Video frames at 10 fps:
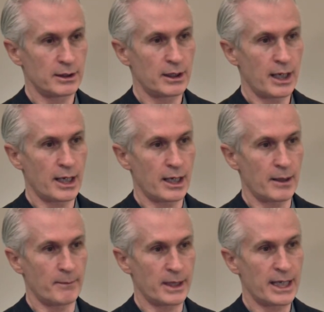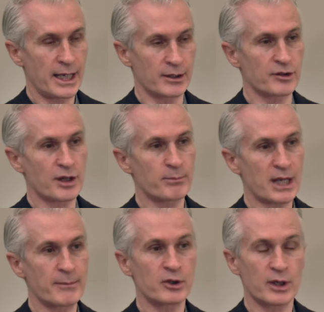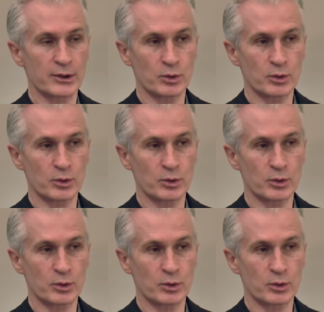And sometimes you get